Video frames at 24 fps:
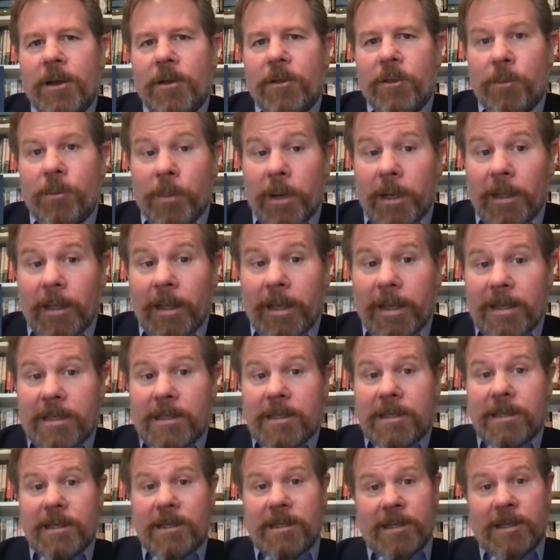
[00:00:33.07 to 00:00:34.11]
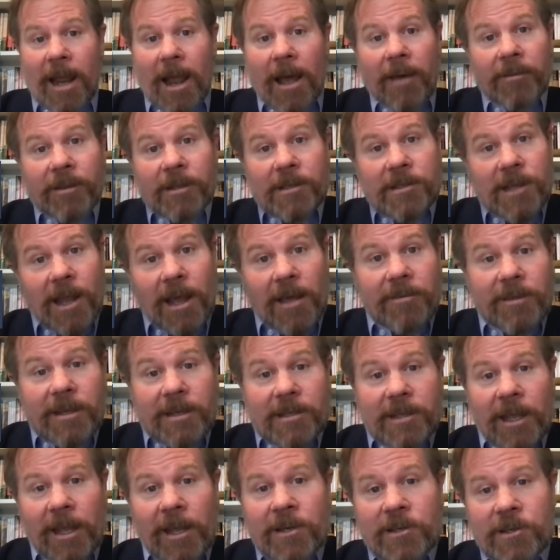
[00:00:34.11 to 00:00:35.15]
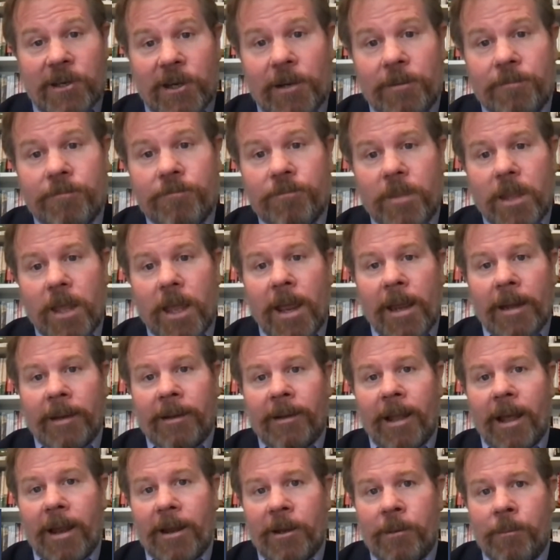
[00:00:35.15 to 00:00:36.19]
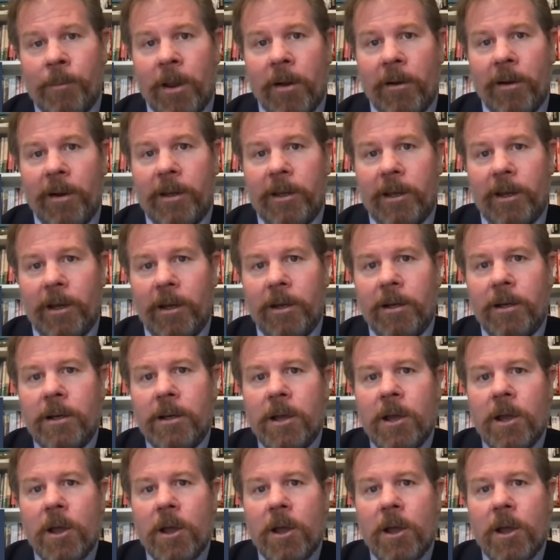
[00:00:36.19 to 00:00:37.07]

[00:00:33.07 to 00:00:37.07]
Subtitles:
the Middle East, South and Southeast Asia, and Latin America,